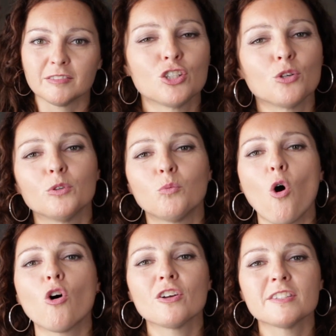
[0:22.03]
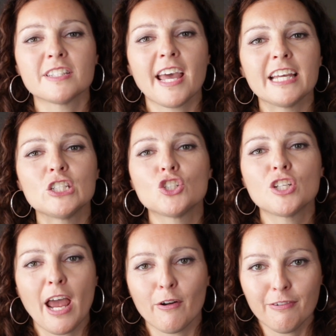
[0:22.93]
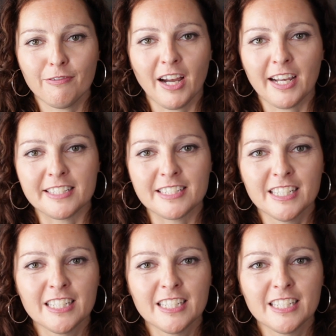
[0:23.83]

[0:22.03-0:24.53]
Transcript: She would walk on stage terrified.